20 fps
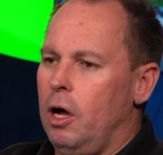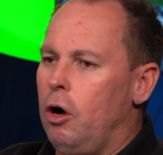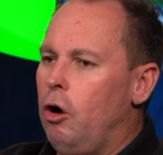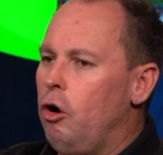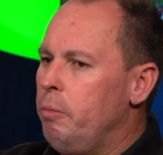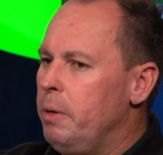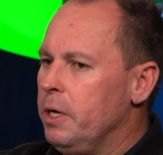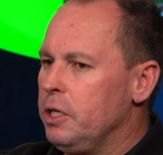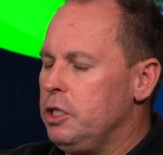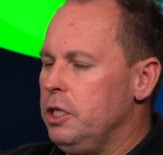a
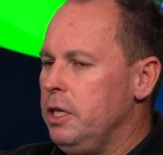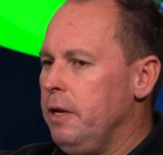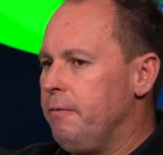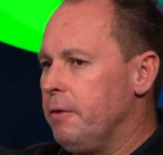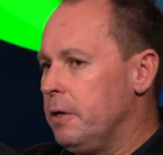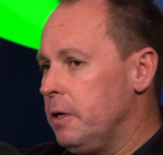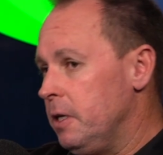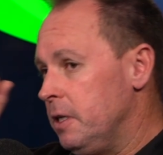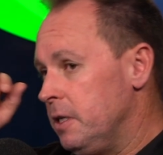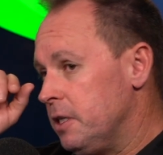whole bunch of
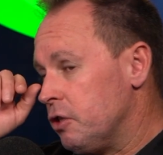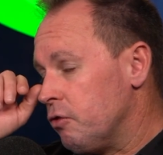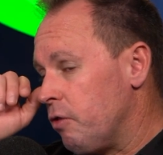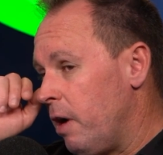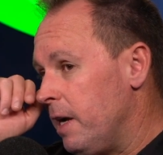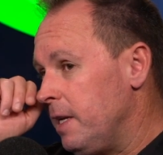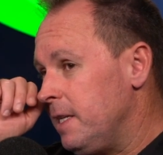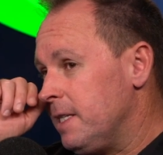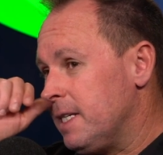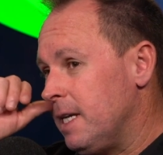different
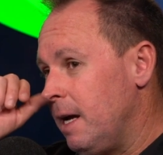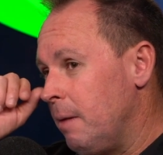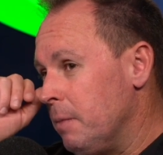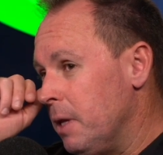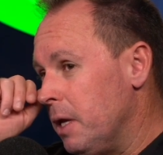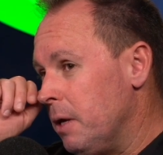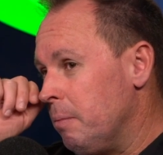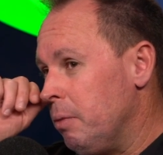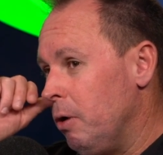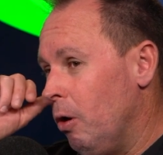constraints, some
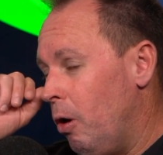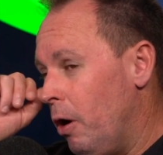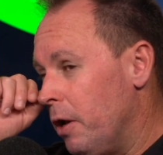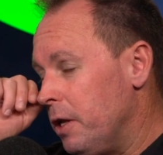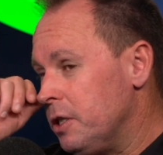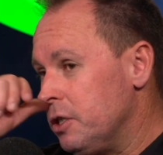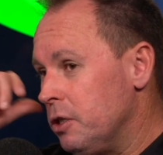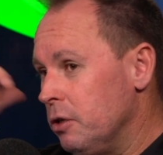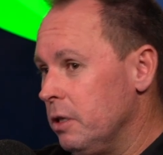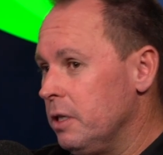that apply to
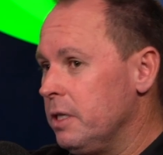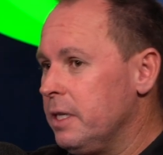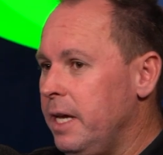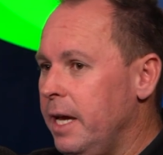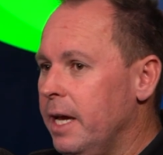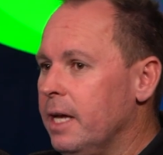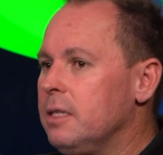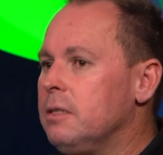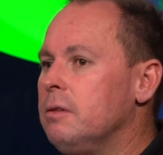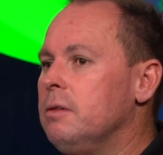certain
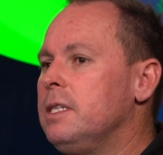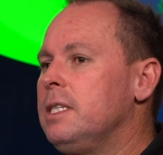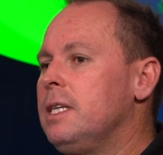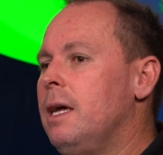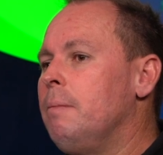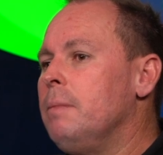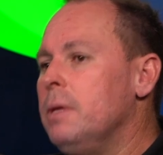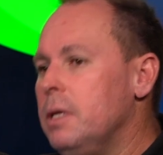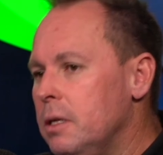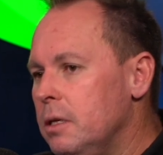councils,
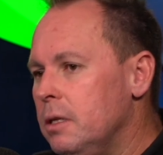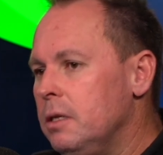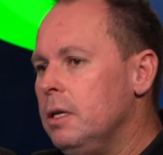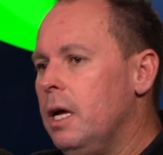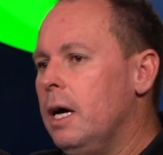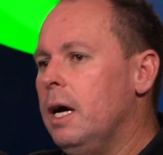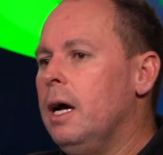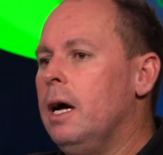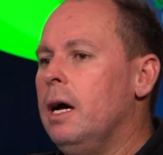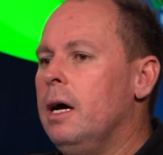some
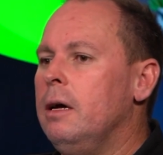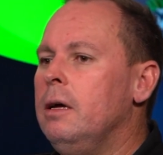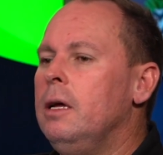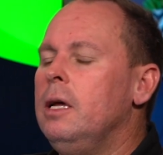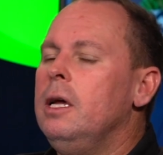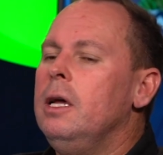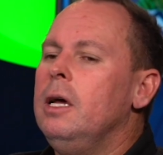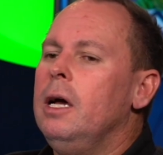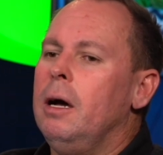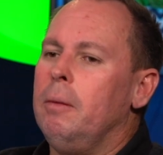that
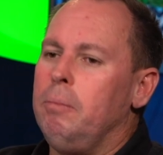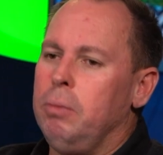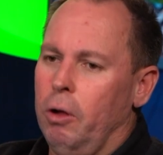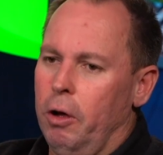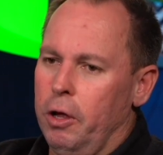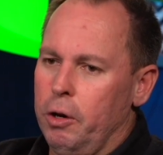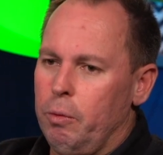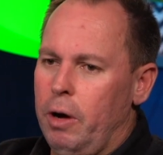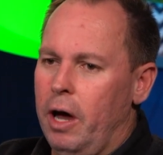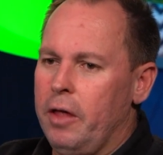
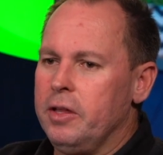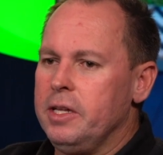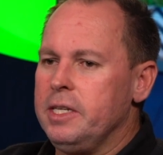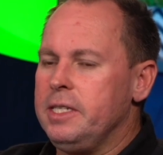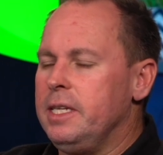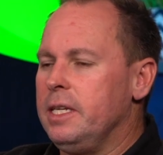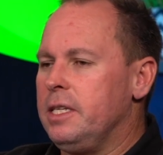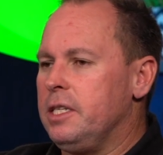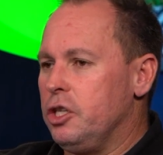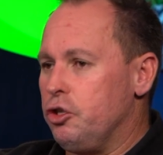apply to
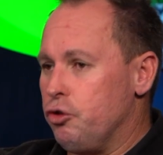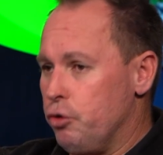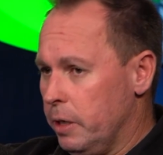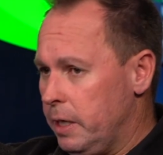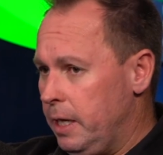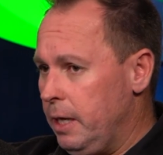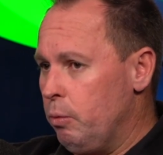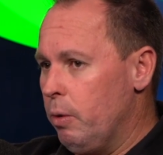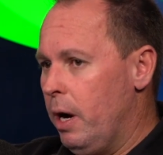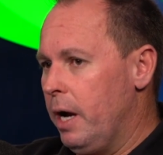others. It's a
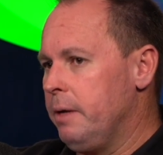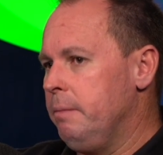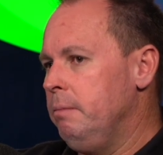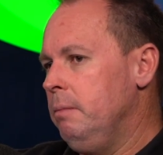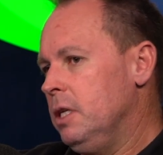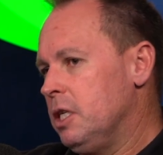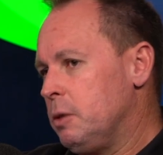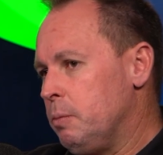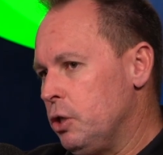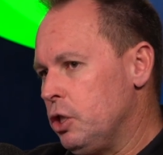tricky one,
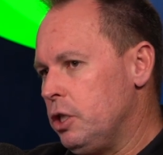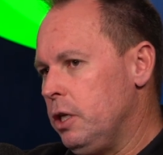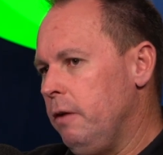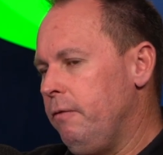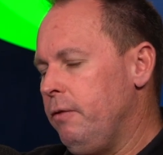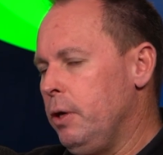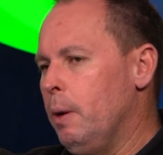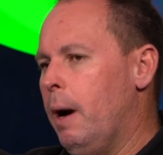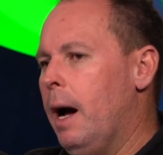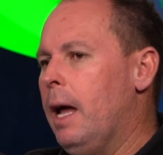especially
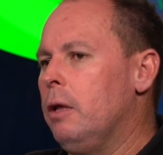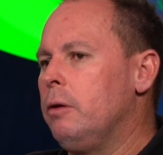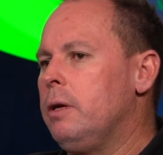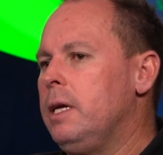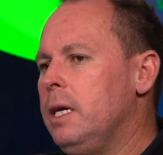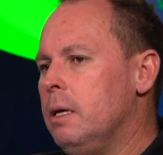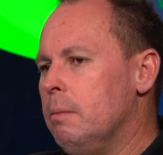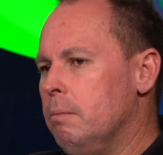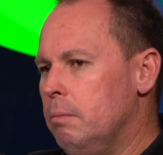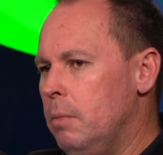if you are
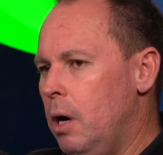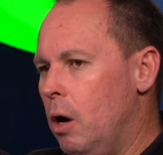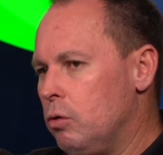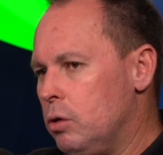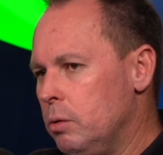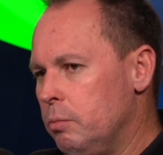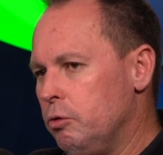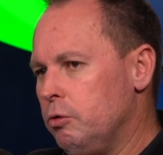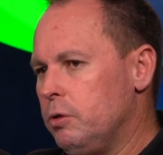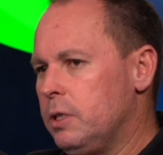looking at
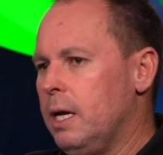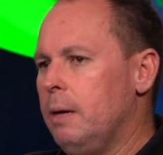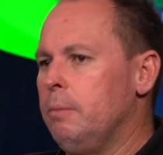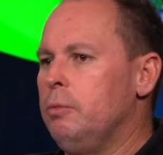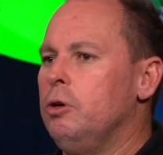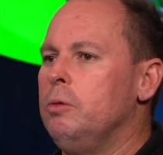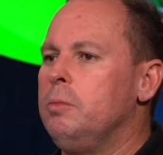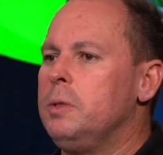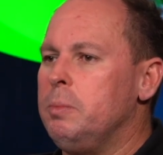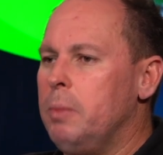multiple
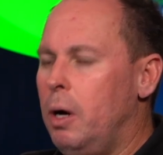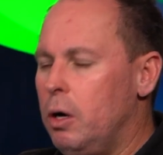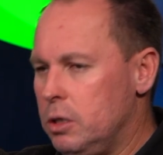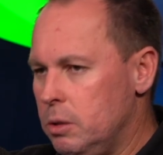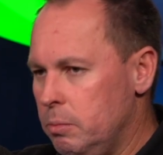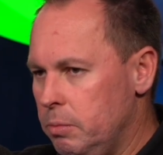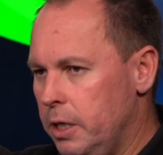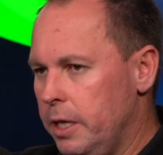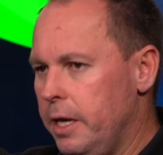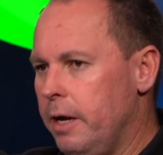suburbs,
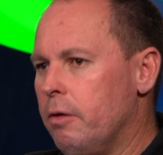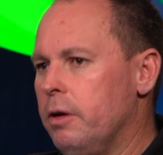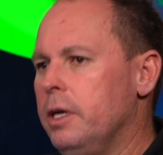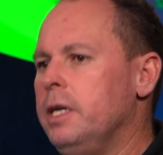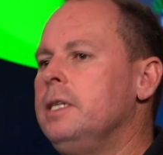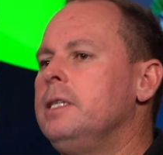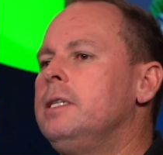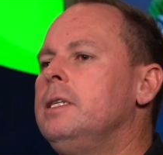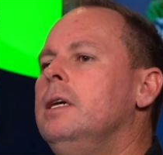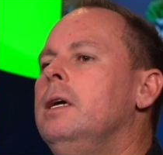multiple
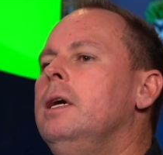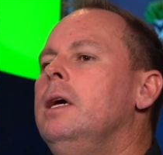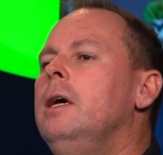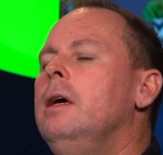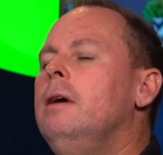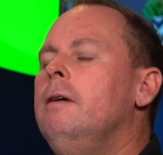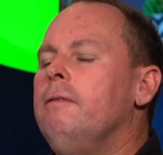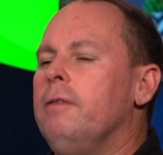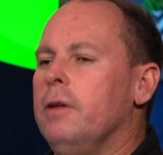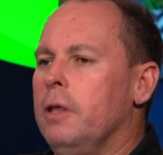areas.
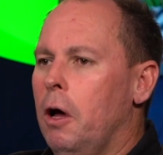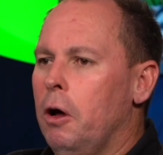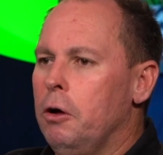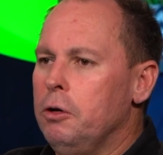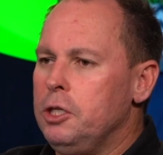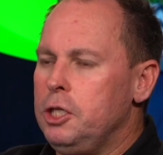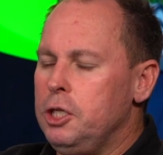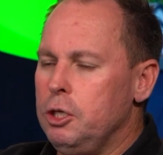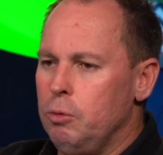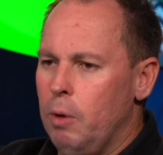For
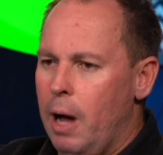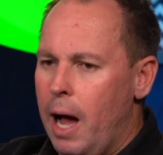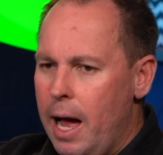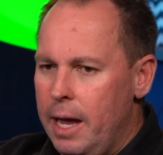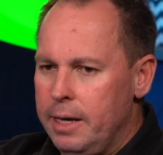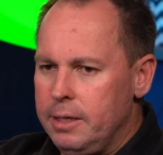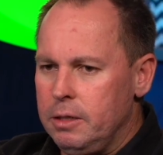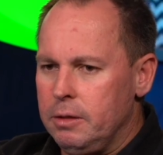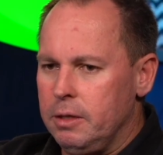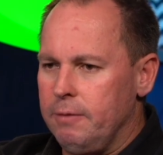those who
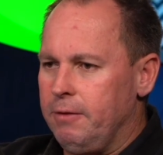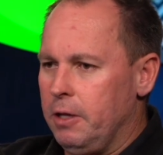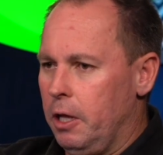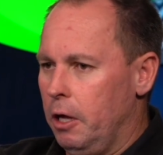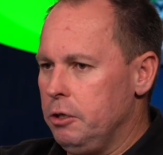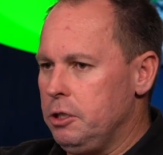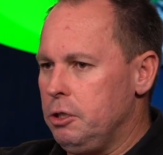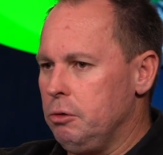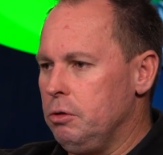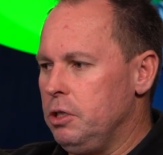aren't, for
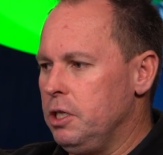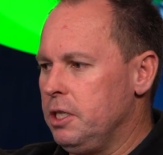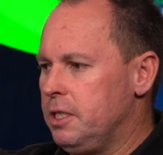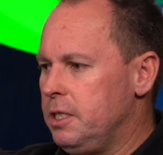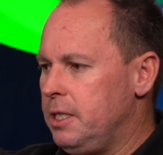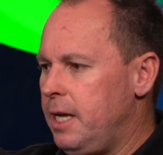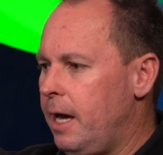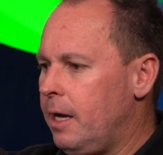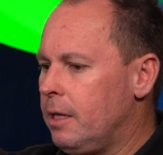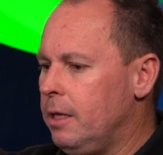those who are just
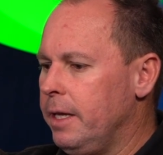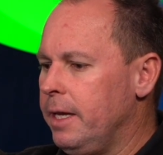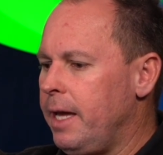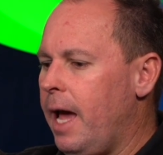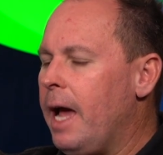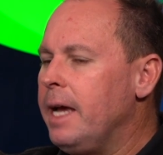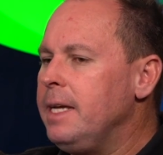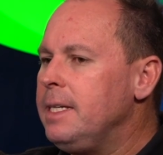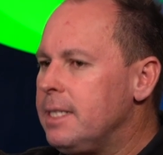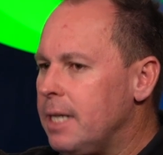tackling
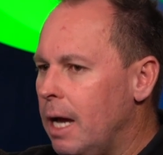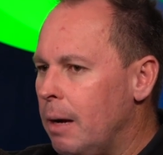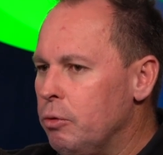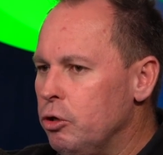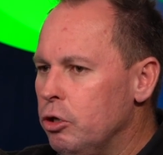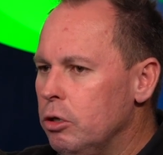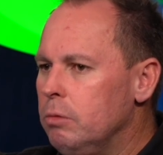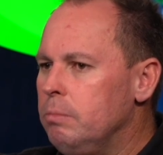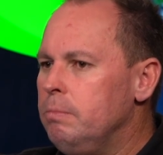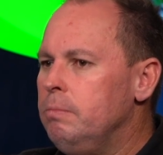a
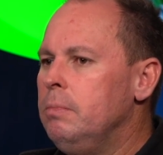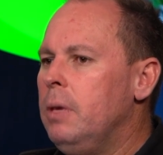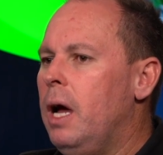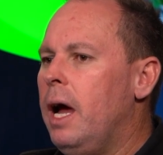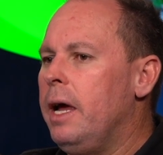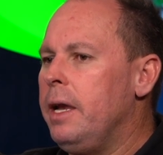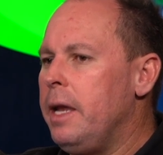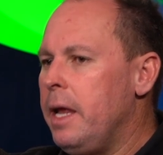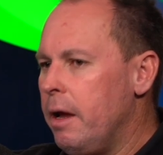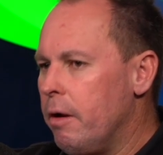suburb,
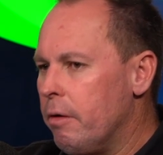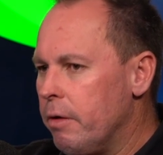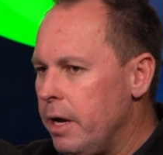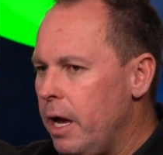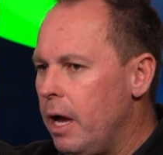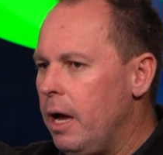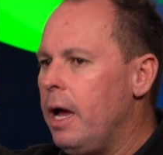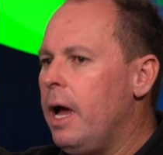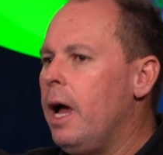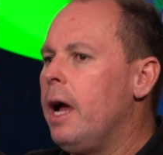an
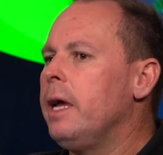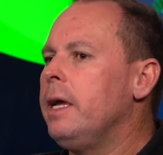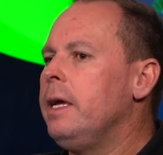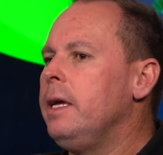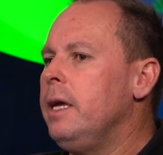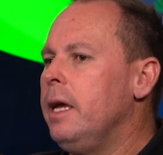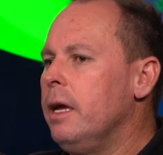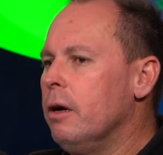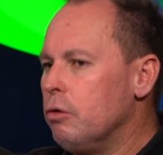area, a